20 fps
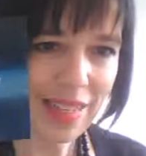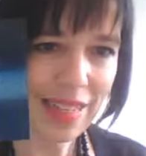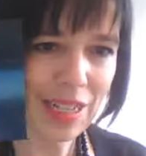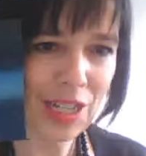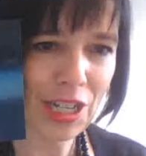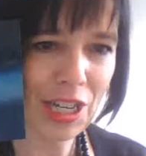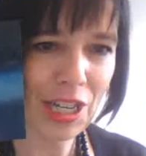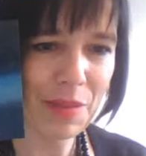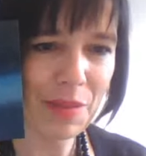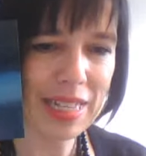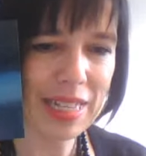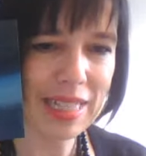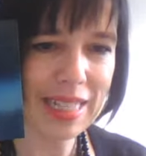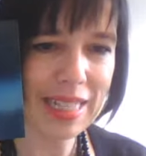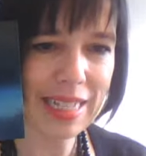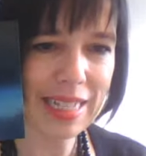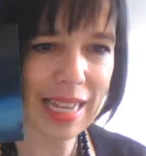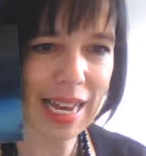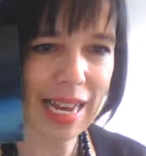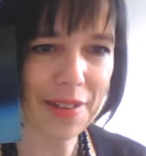she made these
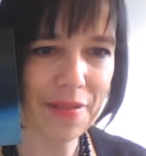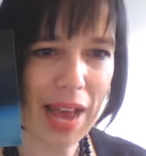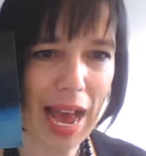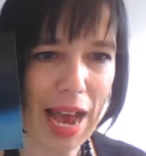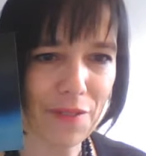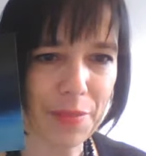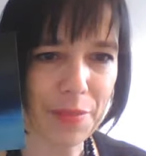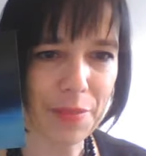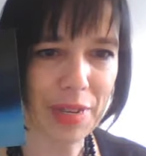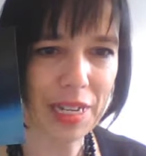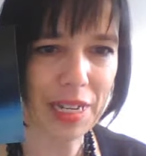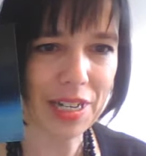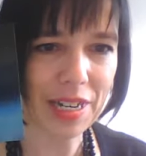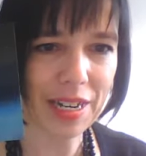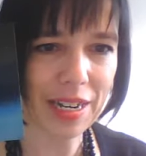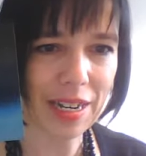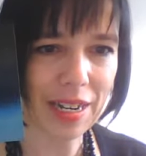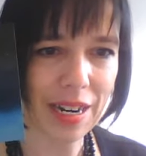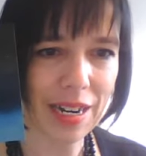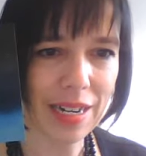kind of
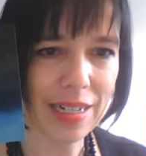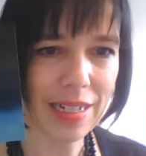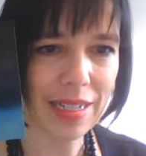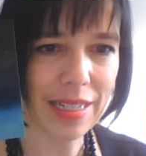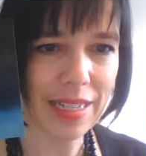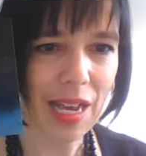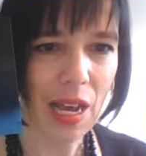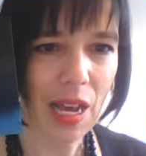affirmation cards.